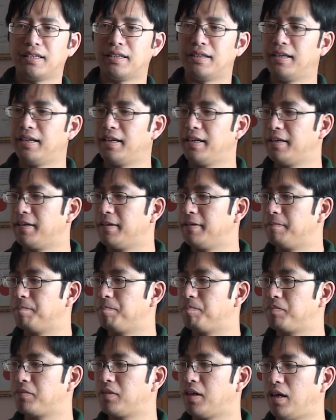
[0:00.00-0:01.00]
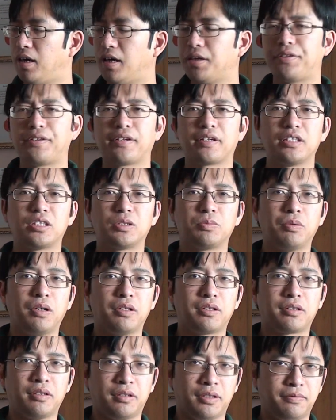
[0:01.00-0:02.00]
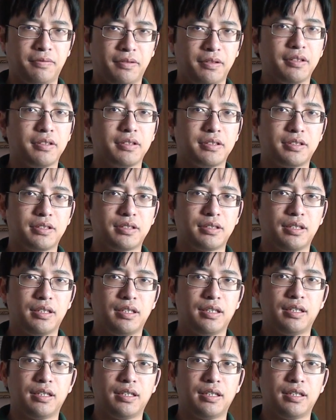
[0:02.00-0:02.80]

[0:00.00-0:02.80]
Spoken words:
then I think it's worth going for this.